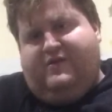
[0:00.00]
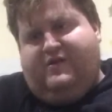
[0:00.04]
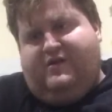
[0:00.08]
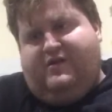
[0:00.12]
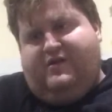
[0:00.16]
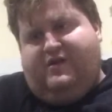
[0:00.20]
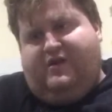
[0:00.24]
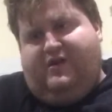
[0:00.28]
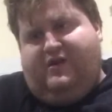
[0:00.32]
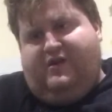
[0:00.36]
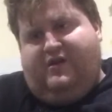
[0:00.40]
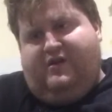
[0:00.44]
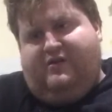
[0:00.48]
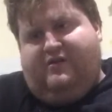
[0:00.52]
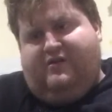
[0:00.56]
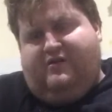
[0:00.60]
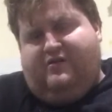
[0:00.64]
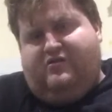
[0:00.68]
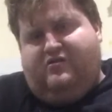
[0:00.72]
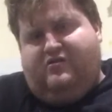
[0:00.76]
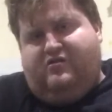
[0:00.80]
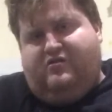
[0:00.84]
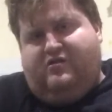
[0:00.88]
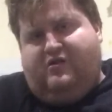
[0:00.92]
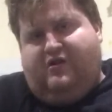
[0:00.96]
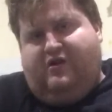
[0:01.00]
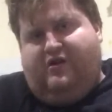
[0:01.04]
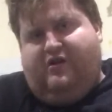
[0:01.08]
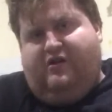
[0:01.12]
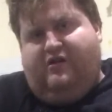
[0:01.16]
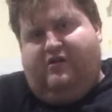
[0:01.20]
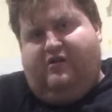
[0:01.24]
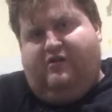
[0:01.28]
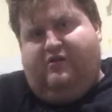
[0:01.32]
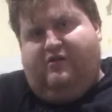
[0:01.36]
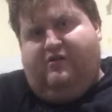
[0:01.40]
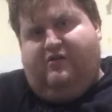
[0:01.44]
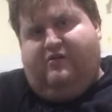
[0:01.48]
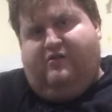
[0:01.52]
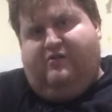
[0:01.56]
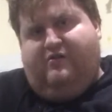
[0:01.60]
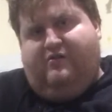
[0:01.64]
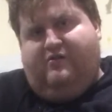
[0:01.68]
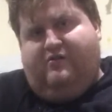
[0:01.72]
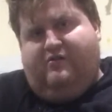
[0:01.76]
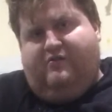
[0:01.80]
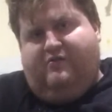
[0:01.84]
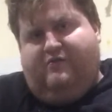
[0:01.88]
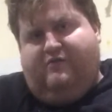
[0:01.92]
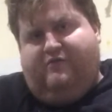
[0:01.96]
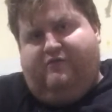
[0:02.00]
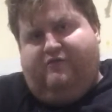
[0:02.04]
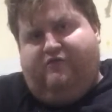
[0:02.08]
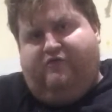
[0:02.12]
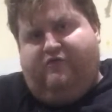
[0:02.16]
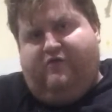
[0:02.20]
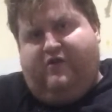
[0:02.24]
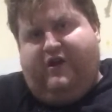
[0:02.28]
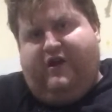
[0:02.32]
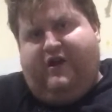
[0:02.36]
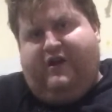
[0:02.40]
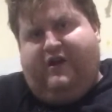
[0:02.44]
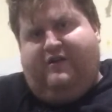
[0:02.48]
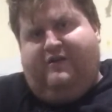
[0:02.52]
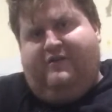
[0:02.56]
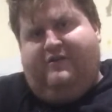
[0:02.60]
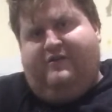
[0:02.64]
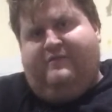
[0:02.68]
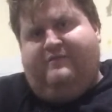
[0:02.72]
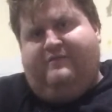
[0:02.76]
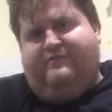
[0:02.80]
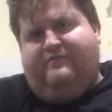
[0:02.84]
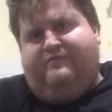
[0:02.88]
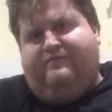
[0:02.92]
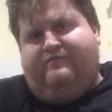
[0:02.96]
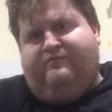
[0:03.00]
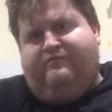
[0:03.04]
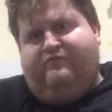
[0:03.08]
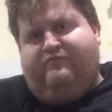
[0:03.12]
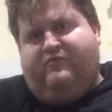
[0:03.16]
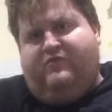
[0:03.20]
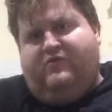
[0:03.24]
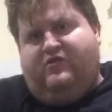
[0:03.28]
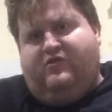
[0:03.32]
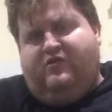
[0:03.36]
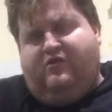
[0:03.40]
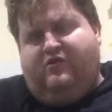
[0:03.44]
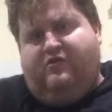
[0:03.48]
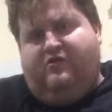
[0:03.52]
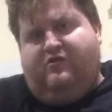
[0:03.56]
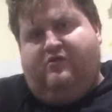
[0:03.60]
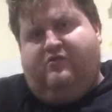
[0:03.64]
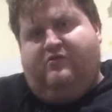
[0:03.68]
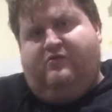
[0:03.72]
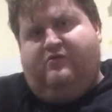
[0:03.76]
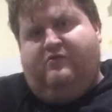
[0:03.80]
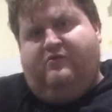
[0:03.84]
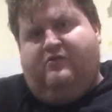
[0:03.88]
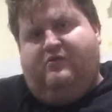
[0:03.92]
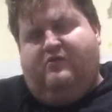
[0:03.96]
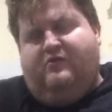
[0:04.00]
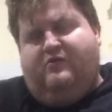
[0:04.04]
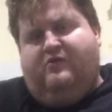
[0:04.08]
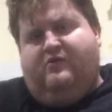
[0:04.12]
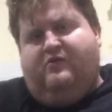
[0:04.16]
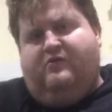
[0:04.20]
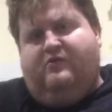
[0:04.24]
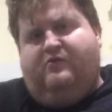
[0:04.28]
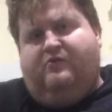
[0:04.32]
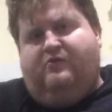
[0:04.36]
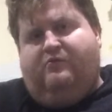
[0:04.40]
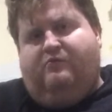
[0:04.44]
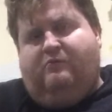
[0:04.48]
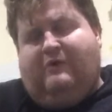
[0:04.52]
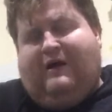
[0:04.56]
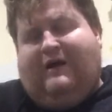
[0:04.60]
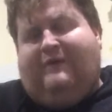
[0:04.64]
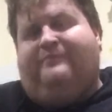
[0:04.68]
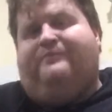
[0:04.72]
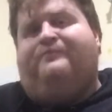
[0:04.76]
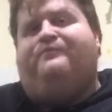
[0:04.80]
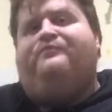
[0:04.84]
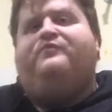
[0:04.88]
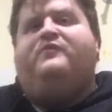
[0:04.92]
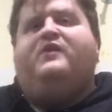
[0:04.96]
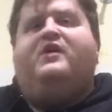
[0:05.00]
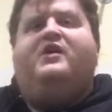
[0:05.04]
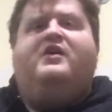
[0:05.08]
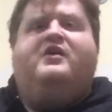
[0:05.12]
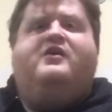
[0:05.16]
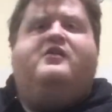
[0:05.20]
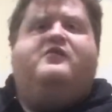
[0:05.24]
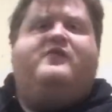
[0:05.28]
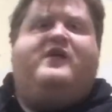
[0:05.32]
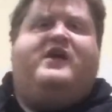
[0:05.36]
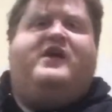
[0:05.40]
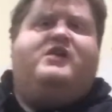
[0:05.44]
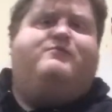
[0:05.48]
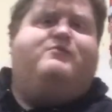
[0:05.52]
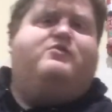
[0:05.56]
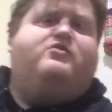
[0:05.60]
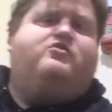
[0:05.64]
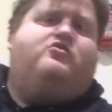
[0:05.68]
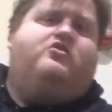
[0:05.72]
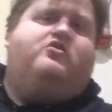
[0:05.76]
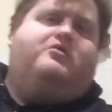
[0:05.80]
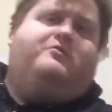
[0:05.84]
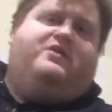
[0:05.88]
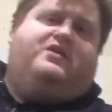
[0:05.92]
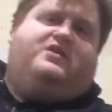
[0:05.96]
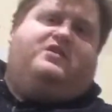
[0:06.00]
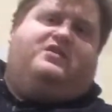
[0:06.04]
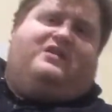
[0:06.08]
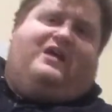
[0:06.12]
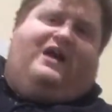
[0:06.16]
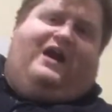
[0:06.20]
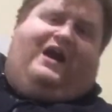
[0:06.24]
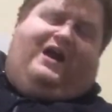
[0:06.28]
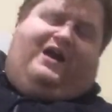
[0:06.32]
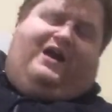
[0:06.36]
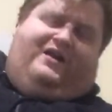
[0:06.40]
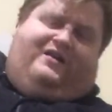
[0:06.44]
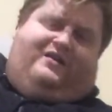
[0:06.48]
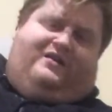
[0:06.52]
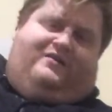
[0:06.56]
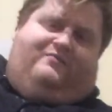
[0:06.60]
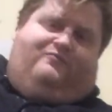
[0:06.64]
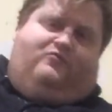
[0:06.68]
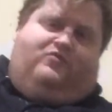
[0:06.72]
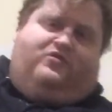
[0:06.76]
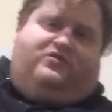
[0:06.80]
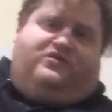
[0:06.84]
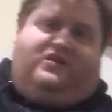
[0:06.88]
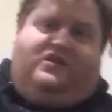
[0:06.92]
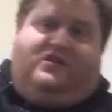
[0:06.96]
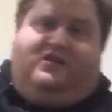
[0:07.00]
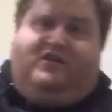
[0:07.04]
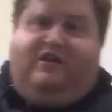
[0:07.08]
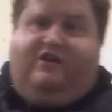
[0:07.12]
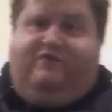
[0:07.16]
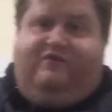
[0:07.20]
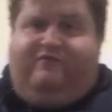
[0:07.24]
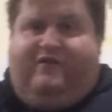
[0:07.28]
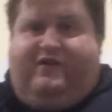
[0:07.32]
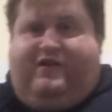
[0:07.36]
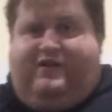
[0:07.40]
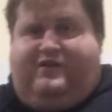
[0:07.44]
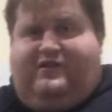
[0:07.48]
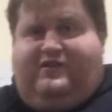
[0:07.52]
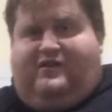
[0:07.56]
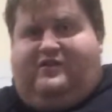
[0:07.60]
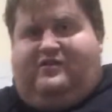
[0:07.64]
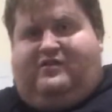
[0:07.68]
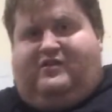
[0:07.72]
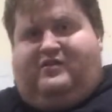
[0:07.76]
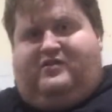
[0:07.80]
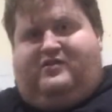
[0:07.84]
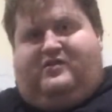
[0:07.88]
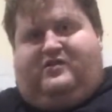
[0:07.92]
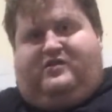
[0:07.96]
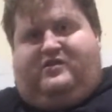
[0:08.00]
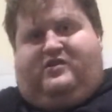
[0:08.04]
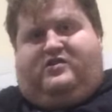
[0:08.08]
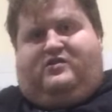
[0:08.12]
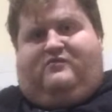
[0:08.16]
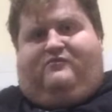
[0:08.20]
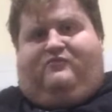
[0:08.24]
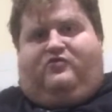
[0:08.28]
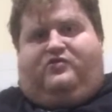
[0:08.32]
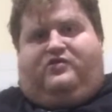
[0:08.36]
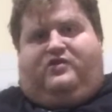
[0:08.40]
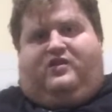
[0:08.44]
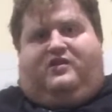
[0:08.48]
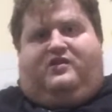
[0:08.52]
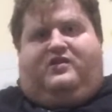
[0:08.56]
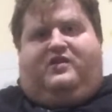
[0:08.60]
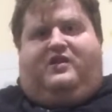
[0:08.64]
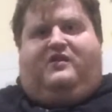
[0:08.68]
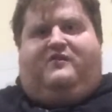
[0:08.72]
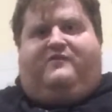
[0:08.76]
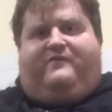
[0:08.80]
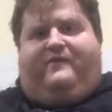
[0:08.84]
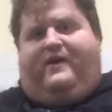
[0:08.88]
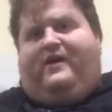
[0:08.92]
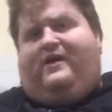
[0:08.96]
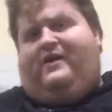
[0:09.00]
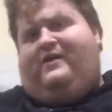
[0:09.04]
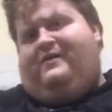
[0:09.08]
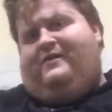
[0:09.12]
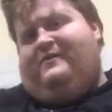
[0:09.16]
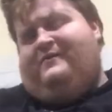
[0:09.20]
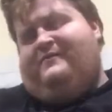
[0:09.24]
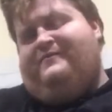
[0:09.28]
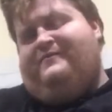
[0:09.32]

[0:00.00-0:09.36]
Okay, the show. 3, 2, 1. Thanks for joining me today in WoodsyTV, this edition of WoodsyTV.